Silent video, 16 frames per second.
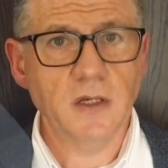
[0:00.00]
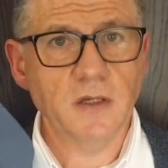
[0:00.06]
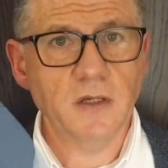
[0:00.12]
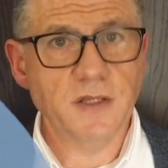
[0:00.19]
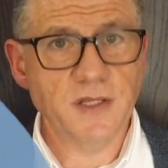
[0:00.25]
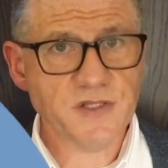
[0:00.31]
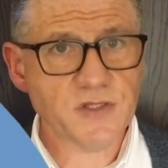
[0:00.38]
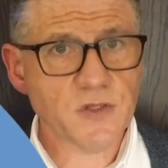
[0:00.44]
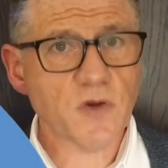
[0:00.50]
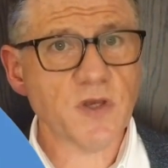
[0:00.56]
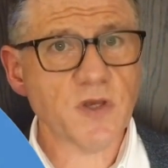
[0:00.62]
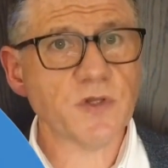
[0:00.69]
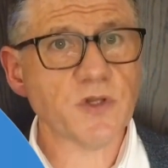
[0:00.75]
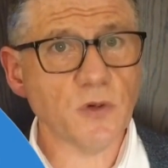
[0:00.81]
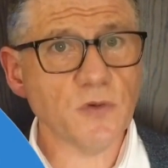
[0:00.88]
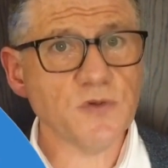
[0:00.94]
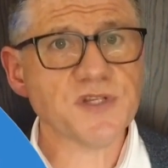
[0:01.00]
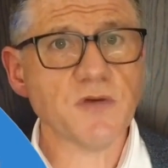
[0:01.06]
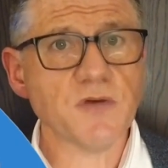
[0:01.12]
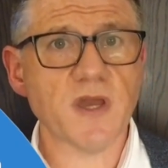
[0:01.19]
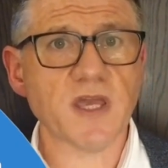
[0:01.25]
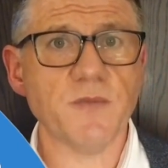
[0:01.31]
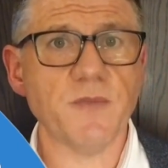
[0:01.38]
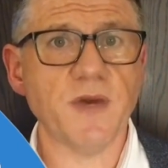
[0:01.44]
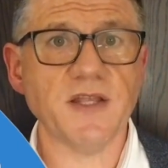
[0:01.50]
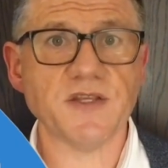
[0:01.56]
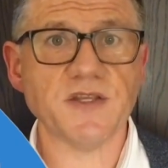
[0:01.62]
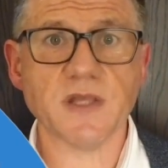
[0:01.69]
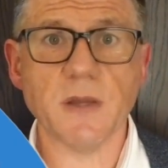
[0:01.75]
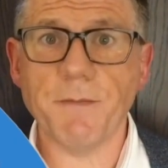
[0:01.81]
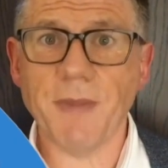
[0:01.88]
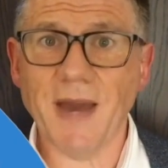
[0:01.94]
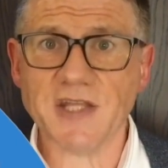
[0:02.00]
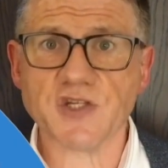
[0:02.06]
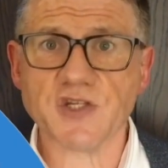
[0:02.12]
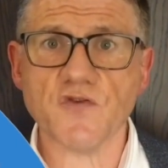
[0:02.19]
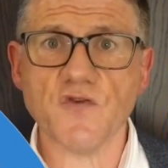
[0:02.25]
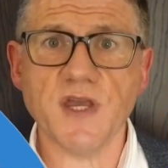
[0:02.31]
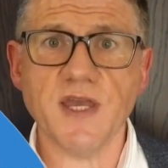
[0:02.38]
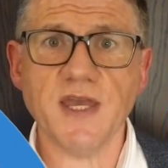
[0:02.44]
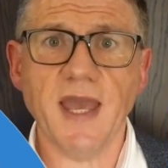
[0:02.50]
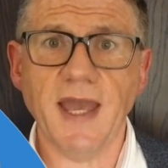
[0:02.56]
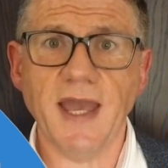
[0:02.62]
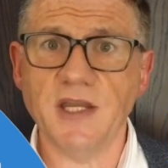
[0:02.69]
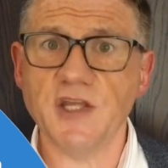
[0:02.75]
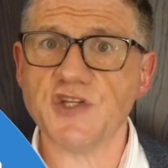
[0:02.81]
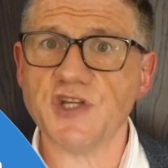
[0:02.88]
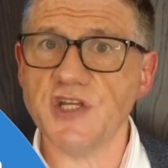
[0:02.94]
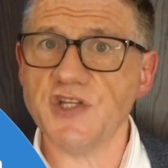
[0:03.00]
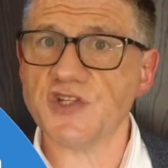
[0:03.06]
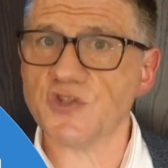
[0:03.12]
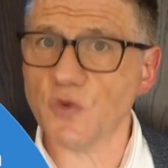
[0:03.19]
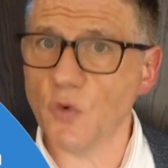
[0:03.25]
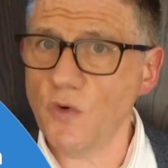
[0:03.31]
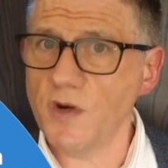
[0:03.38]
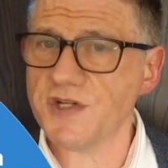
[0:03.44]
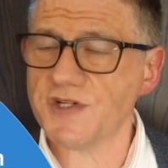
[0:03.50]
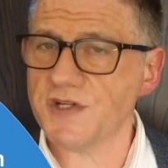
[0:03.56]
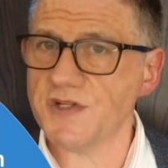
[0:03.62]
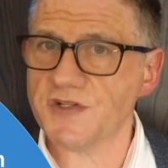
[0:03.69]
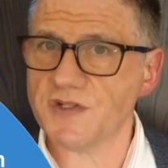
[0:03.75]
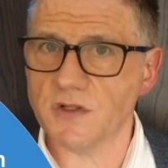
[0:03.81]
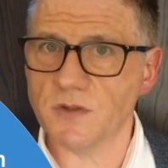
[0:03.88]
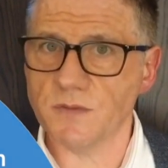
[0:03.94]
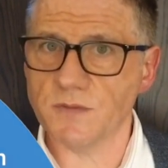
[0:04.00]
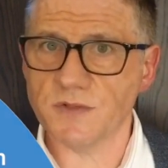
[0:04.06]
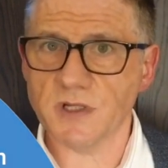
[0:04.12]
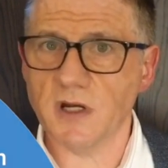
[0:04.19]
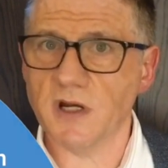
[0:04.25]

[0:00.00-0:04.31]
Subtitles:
This document also recommends that battery energy storage systems